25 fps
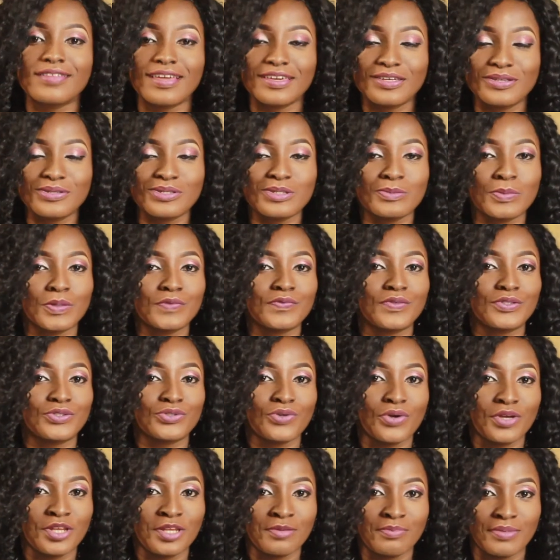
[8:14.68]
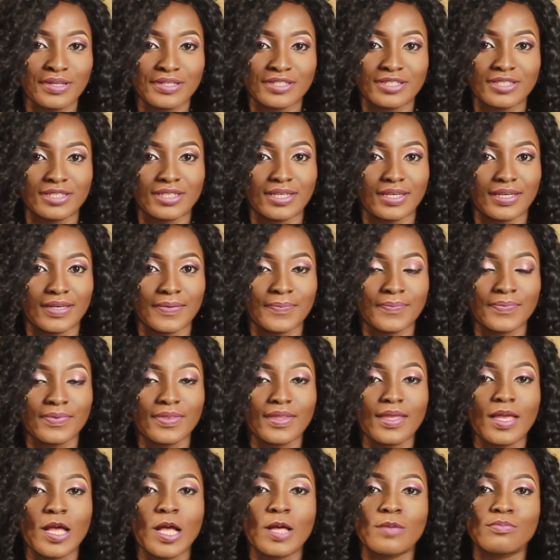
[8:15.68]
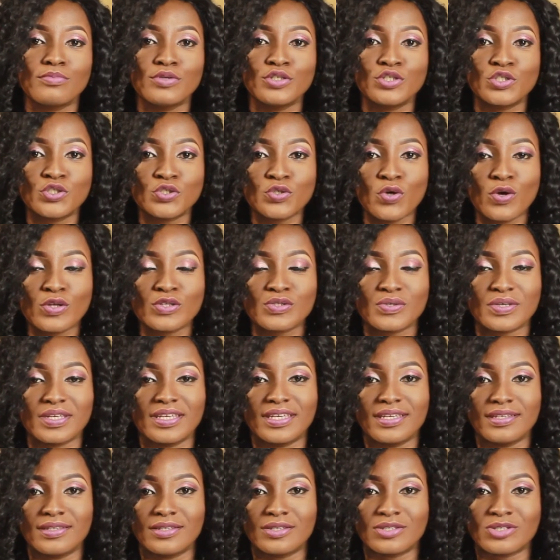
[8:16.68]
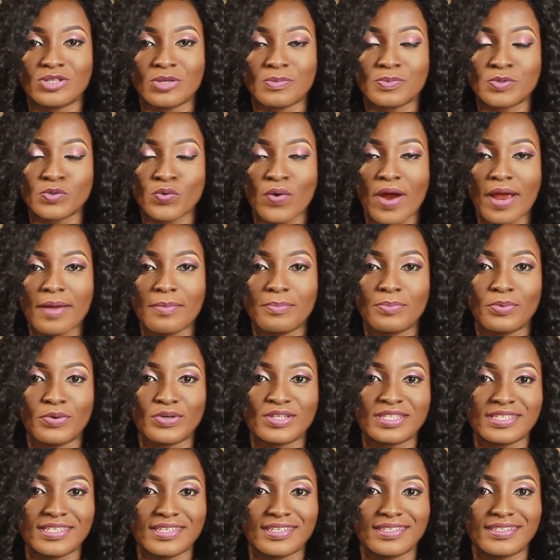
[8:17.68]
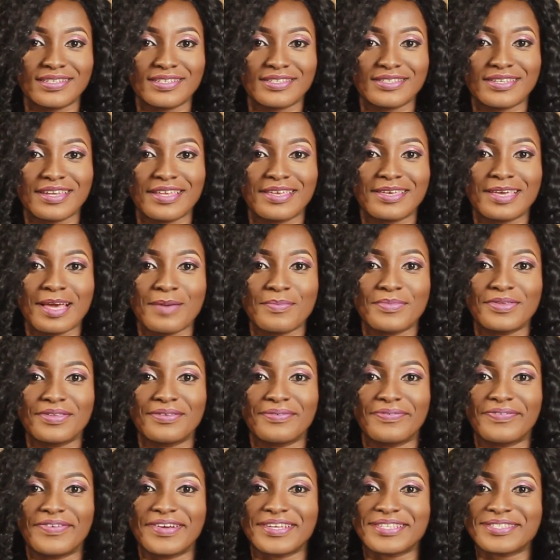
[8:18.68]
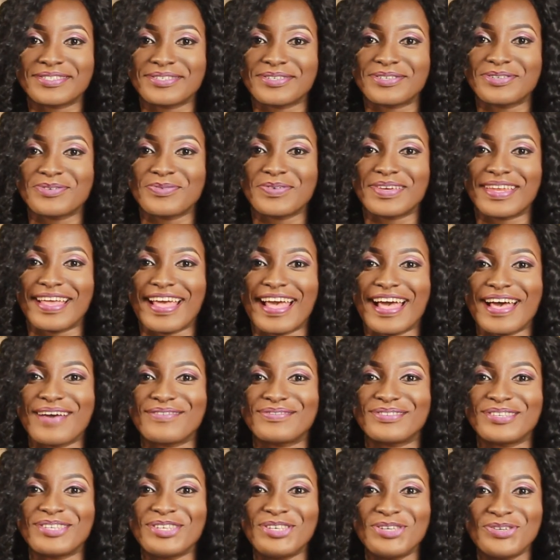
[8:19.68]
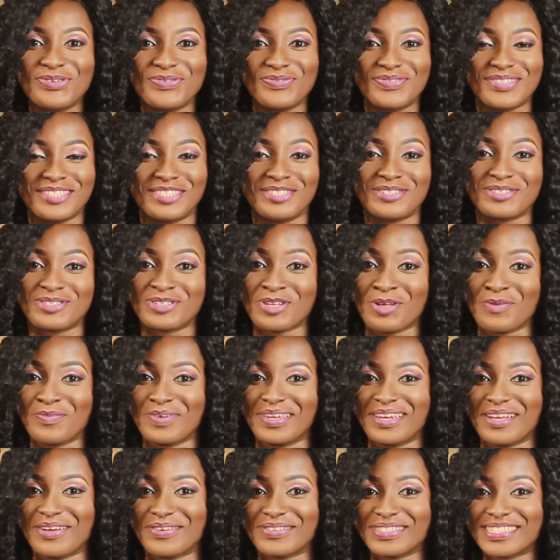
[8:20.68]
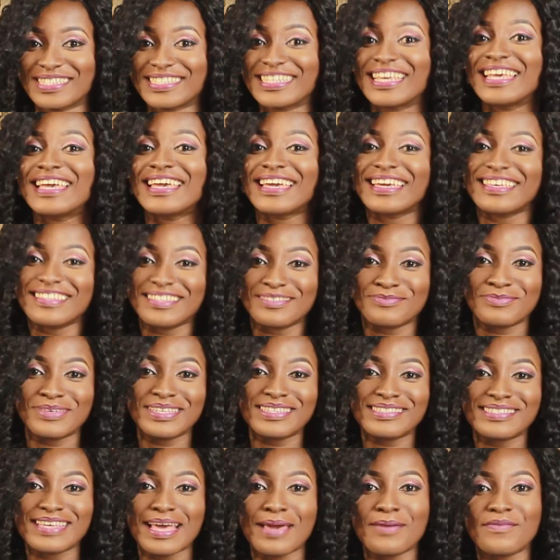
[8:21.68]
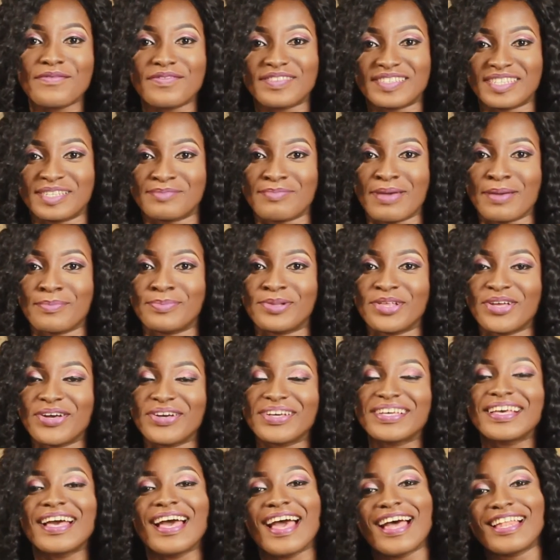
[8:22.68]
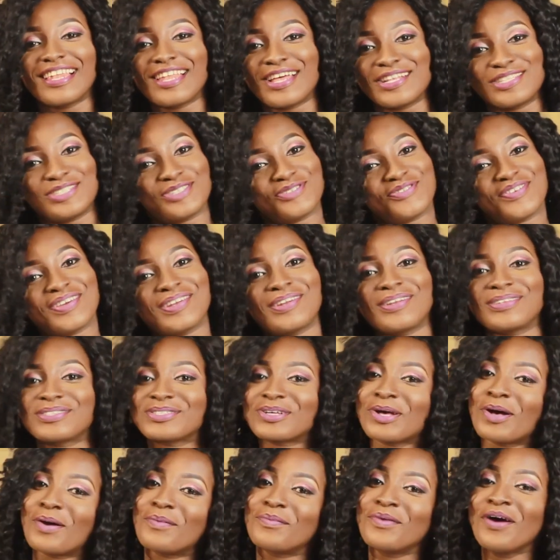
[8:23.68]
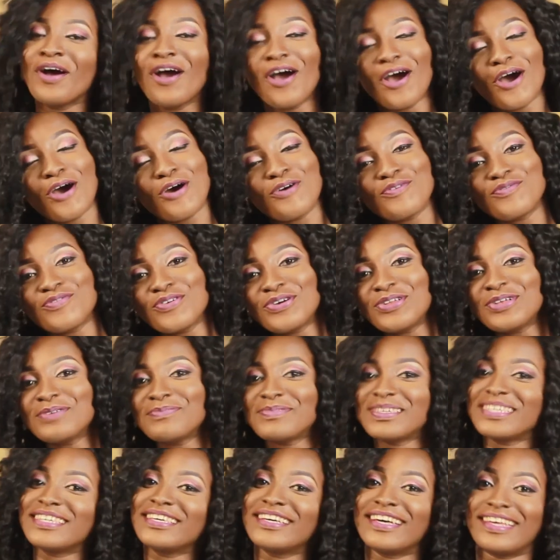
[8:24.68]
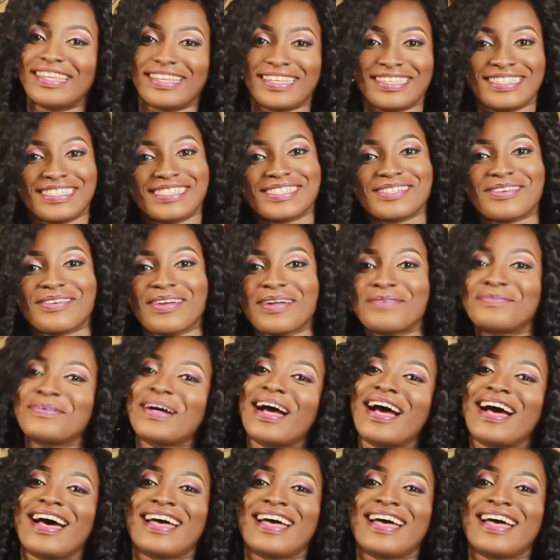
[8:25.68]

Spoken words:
Thank you so much for joining me today. Be sure to hit the subscribe button so that you can be the first to know when I have new videos coming out. In the meantime, visit my blog, largerian.com, or follow me on Instagram